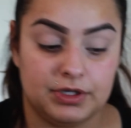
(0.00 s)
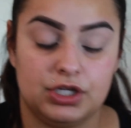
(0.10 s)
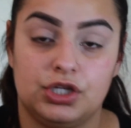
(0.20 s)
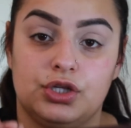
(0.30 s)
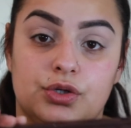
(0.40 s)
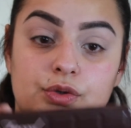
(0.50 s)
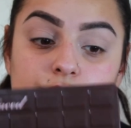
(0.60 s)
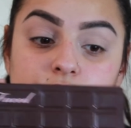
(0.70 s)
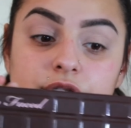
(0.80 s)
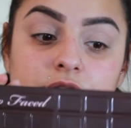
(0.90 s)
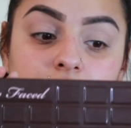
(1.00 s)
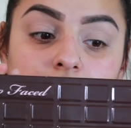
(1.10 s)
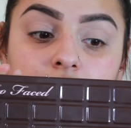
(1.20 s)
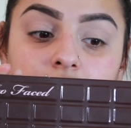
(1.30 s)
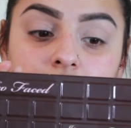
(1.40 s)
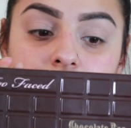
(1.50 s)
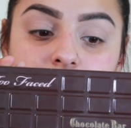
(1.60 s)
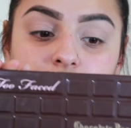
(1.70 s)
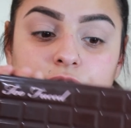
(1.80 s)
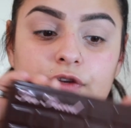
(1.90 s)
I'm gonna use the
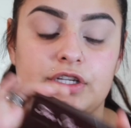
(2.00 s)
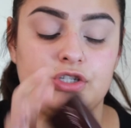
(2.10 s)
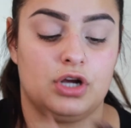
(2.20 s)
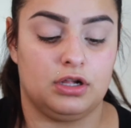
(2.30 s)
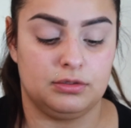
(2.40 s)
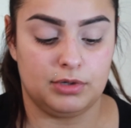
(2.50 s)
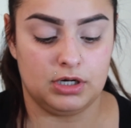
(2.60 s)
Too Faced chocolate